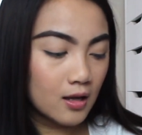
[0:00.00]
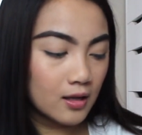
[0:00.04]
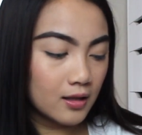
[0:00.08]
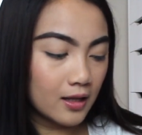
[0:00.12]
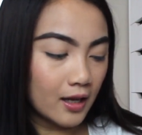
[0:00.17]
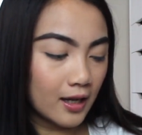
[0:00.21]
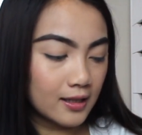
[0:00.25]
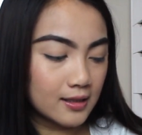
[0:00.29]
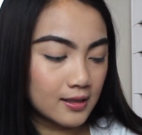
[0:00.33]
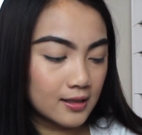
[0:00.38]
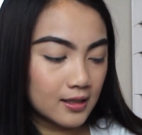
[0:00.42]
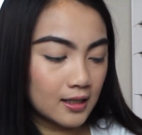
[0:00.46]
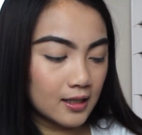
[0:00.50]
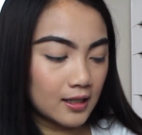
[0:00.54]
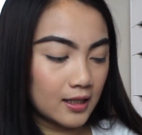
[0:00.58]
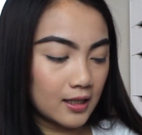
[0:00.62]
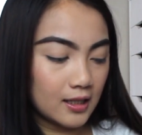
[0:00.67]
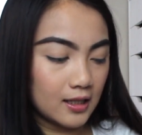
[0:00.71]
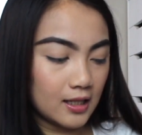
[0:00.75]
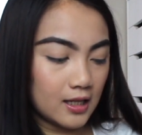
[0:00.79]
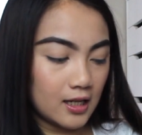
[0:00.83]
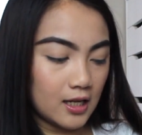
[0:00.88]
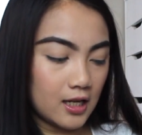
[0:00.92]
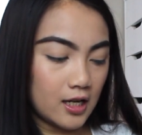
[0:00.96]
Next thing
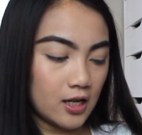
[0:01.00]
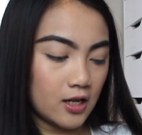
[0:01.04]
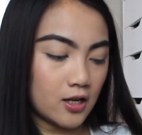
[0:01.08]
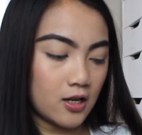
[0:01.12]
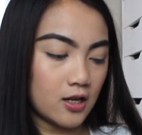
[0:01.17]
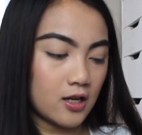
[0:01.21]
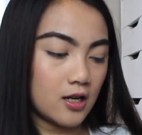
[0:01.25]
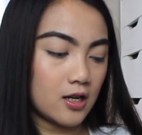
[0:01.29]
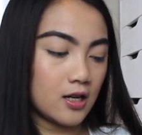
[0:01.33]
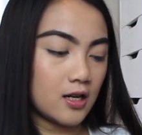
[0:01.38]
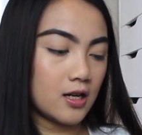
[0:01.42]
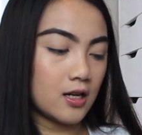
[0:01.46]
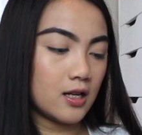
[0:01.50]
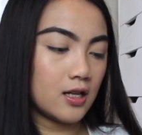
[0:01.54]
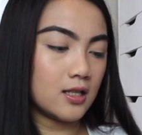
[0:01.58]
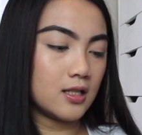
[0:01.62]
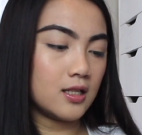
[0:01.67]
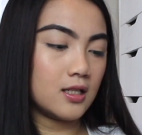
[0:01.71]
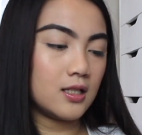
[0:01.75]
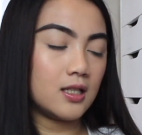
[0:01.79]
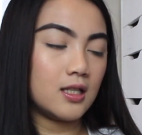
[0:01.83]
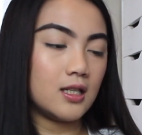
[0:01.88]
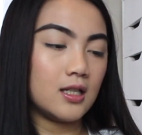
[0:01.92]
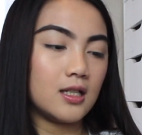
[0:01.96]
in here is
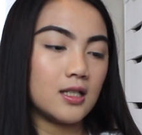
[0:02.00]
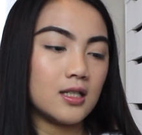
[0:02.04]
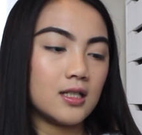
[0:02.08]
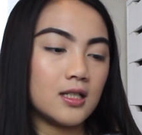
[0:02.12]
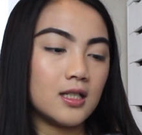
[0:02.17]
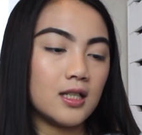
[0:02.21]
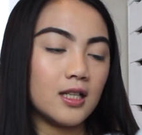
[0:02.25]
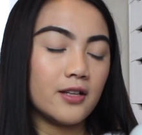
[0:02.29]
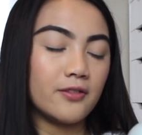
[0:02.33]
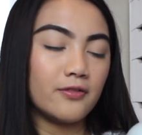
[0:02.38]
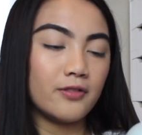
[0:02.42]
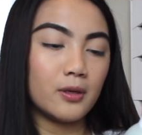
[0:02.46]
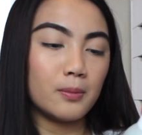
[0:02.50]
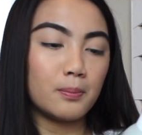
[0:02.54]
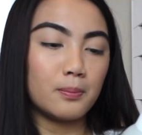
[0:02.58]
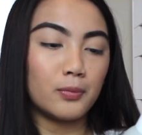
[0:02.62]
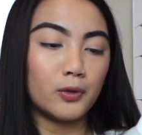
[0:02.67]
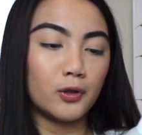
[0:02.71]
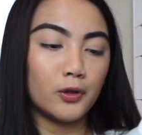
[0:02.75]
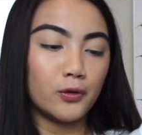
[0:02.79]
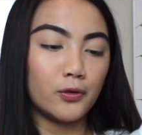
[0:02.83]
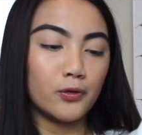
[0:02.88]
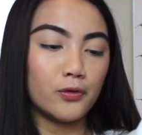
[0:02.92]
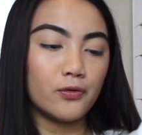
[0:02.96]
this Living
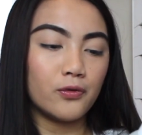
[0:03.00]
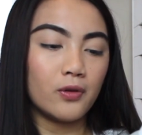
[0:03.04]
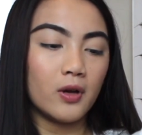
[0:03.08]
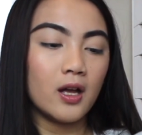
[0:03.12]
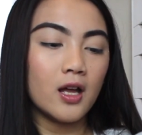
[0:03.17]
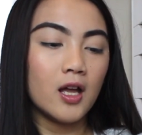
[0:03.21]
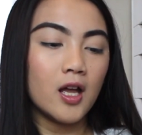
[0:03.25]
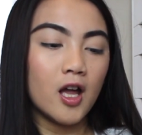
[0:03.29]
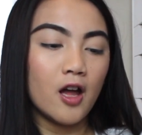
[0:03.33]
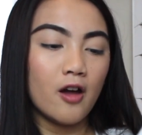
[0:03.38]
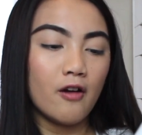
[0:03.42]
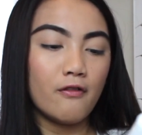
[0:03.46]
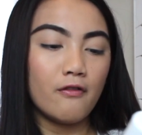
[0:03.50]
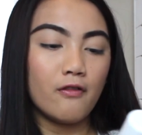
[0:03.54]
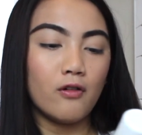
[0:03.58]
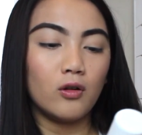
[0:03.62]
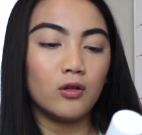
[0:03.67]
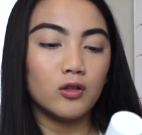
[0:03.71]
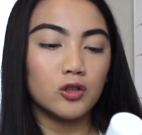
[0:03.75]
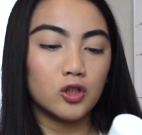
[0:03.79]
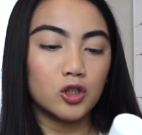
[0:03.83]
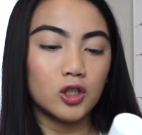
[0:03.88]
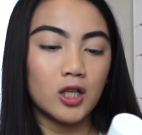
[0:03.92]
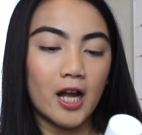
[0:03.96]
Proof
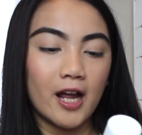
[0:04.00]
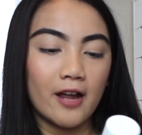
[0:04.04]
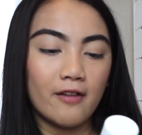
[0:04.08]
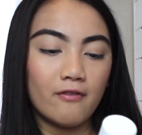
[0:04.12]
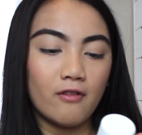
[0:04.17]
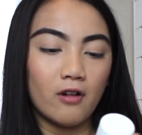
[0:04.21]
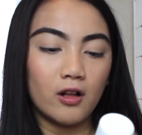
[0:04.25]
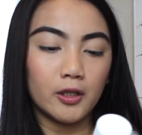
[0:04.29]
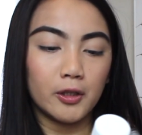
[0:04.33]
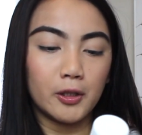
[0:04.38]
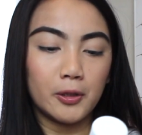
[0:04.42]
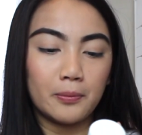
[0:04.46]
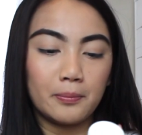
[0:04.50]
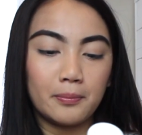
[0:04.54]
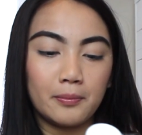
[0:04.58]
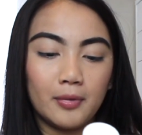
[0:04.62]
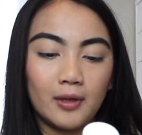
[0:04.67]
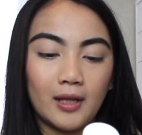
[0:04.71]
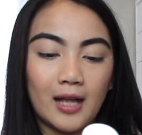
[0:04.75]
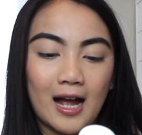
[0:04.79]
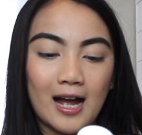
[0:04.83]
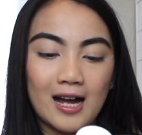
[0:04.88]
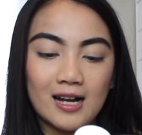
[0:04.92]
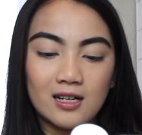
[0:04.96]
Full Dry Volume
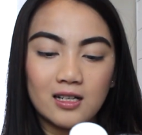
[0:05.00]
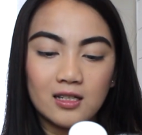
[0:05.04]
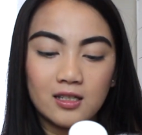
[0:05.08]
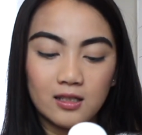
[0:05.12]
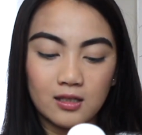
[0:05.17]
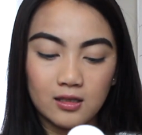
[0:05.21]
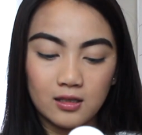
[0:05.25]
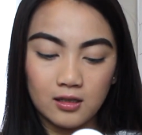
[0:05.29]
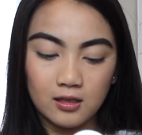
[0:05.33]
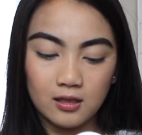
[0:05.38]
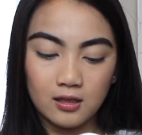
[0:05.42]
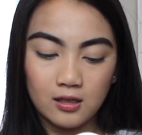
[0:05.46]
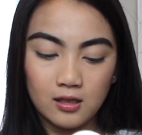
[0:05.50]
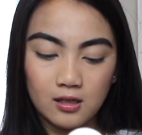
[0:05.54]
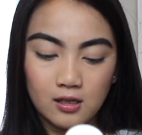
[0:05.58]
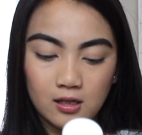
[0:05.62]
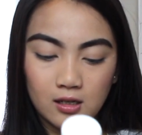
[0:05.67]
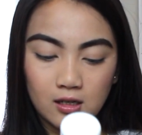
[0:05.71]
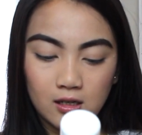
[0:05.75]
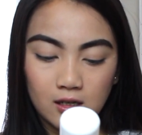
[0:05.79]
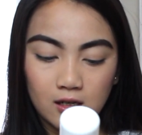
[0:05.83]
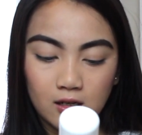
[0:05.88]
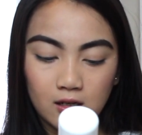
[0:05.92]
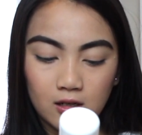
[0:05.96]
Blast.
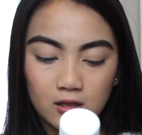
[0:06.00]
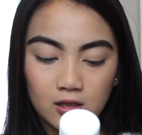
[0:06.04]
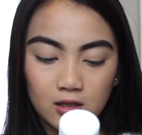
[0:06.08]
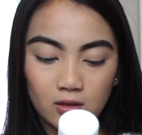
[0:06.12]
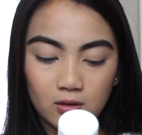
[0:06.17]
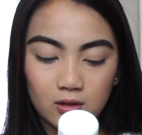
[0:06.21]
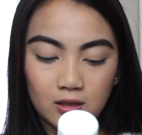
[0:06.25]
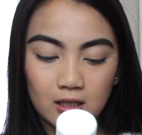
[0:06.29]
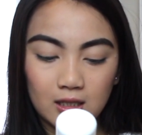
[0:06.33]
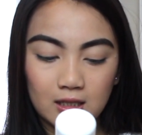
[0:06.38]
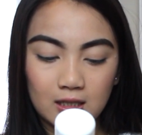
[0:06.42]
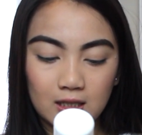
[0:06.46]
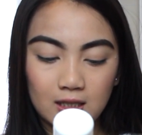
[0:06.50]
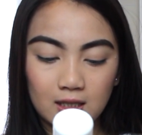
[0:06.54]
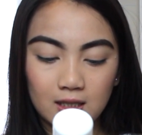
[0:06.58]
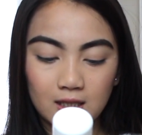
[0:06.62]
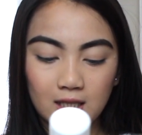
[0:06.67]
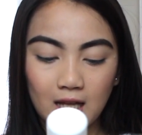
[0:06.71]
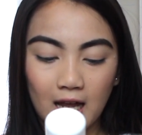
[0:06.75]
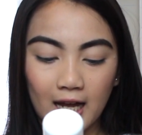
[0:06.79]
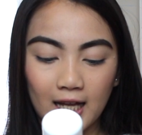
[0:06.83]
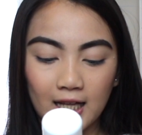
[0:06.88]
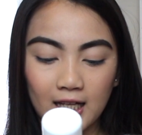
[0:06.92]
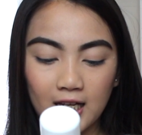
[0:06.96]
So this is
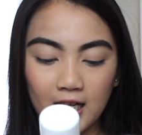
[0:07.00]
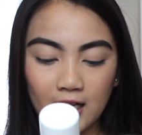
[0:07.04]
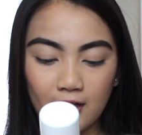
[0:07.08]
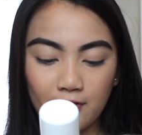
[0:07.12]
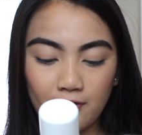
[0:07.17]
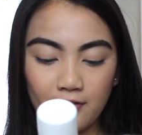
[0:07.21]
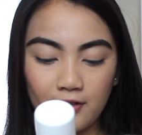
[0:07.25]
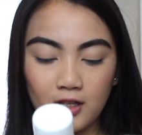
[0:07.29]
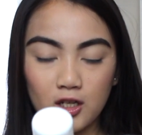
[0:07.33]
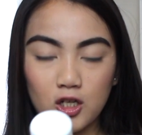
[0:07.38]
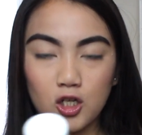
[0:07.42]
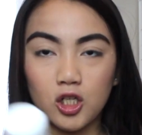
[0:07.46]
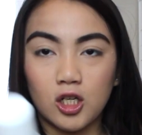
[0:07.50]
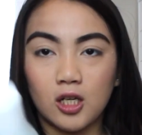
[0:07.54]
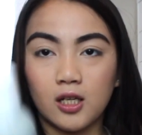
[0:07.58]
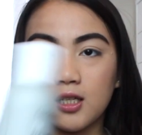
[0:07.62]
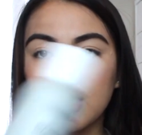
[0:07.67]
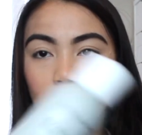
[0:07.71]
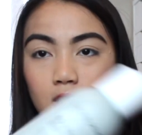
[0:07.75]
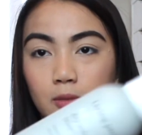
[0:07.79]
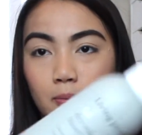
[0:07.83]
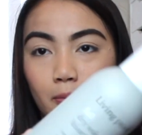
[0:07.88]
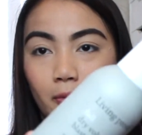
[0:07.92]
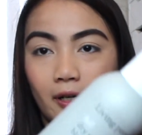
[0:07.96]
styling and finishing
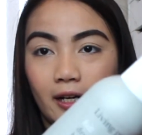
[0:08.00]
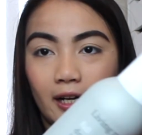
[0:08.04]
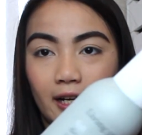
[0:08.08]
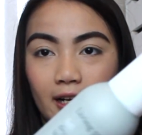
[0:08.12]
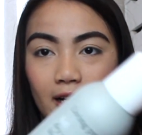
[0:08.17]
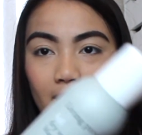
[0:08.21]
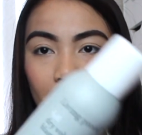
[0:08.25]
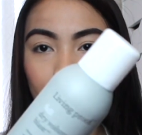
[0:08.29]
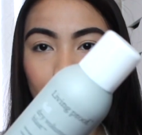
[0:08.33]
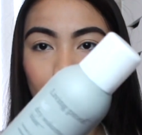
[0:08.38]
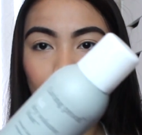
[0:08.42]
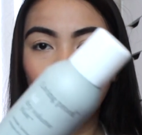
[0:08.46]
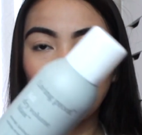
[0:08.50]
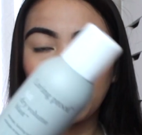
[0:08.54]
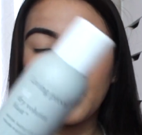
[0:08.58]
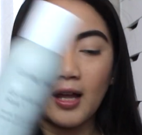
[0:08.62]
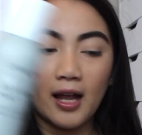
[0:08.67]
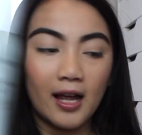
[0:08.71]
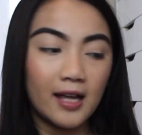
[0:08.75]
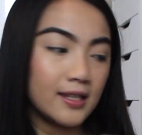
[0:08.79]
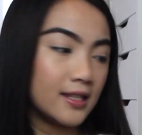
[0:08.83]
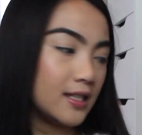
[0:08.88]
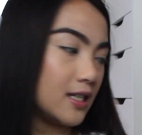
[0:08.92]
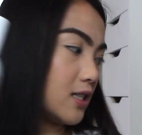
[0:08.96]
spray,
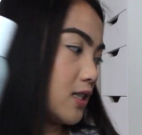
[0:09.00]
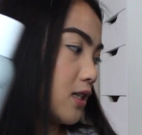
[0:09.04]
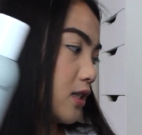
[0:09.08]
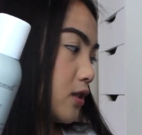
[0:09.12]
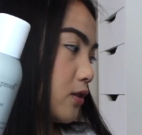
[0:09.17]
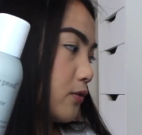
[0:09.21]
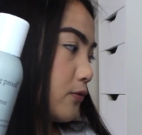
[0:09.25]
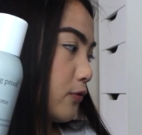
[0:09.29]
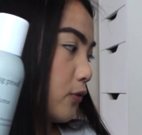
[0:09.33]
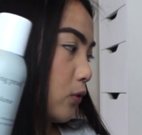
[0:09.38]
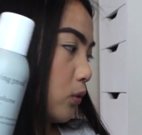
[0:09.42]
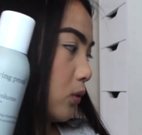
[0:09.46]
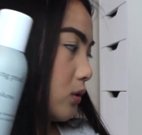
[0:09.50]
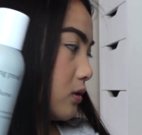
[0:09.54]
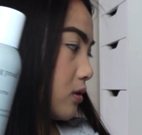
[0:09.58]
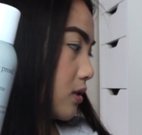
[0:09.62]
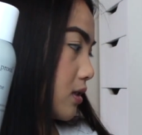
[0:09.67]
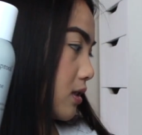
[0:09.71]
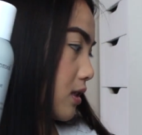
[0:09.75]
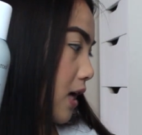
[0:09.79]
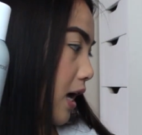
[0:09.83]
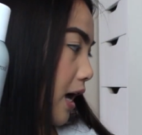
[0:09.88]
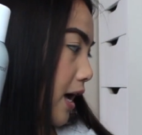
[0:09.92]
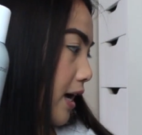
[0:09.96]
and this is full
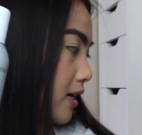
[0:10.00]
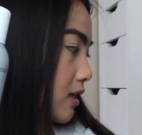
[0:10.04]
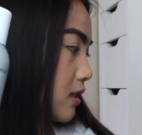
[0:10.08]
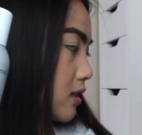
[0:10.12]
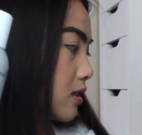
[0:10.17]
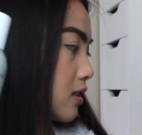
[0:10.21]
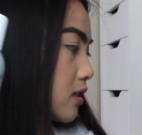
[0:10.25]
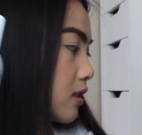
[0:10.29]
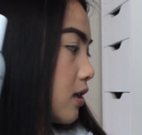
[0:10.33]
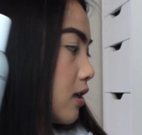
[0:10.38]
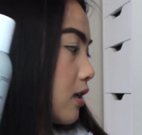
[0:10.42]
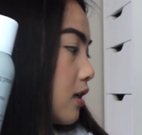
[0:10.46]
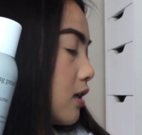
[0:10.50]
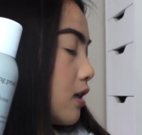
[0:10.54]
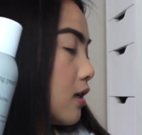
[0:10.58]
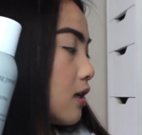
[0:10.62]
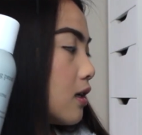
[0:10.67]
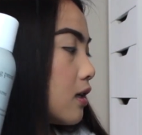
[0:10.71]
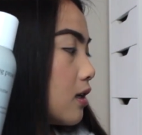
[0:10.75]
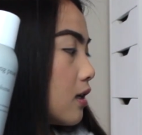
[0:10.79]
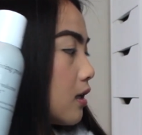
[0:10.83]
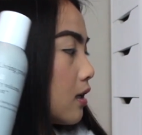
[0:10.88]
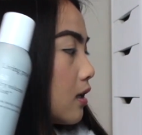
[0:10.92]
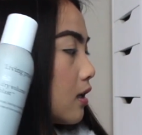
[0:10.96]
size,
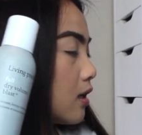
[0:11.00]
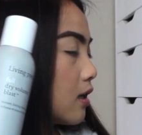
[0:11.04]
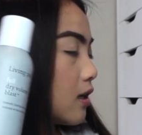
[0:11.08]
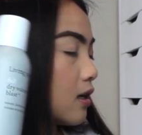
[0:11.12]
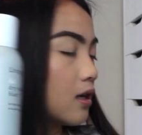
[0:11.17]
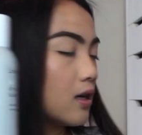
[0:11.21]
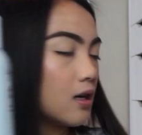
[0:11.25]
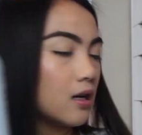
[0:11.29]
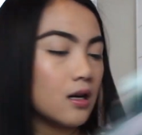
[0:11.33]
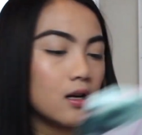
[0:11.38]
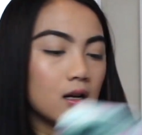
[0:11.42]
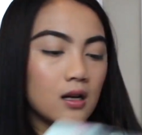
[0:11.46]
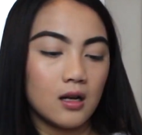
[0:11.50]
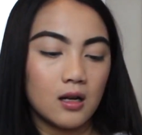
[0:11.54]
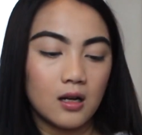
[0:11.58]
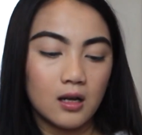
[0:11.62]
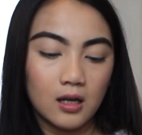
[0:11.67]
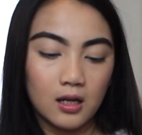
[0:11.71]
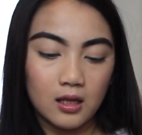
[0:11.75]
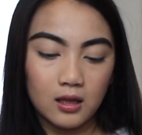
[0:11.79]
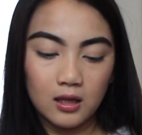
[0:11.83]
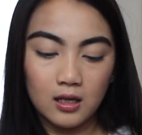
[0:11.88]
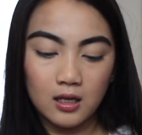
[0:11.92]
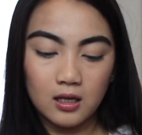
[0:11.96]

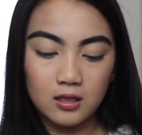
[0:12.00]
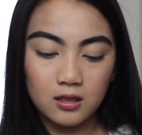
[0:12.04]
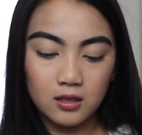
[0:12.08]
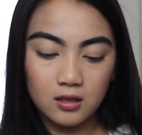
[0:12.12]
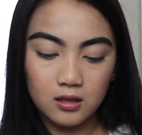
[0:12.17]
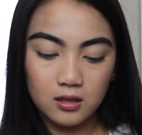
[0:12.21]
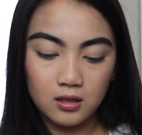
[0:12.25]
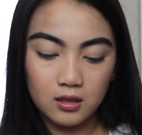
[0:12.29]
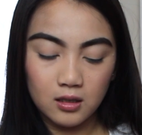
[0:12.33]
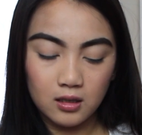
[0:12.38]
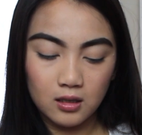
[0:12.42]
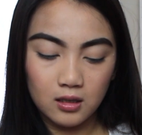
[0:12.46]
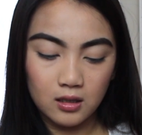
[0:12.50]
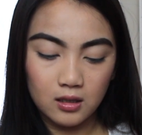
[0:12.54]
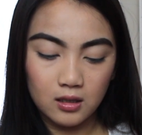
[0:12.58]
and this